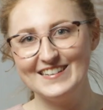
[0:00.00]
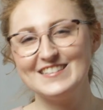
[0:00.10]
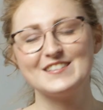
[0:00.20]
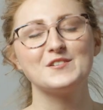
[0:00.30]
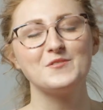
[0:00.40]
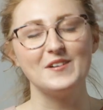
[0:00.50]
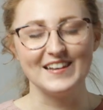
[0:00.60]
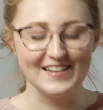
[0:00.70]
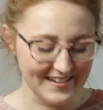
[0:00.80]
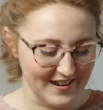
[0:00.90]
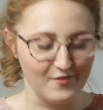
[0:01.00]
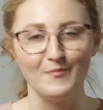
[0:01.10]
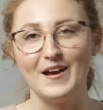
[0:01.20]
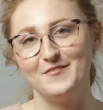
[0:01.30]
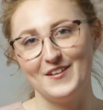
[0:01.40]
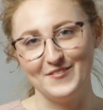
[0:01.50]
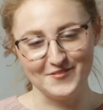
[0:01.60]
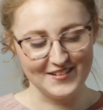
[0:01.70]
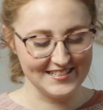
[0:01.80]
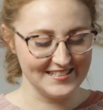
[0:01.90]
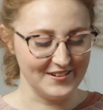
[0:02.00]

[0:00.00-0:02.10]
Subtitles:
It's 20 of my favorite ones.